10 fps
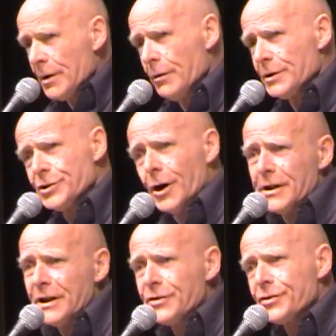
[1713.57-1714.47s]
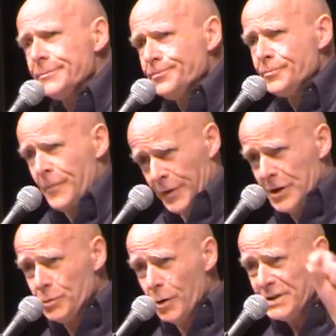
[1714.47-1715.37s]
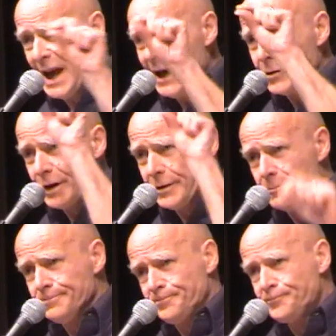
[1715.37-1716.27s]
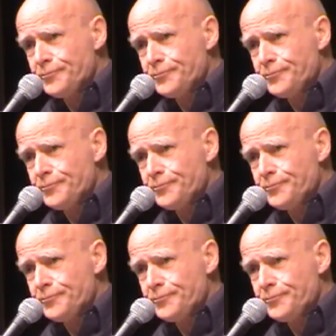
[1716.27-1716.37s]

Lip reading: another shot list. This one was handwritten.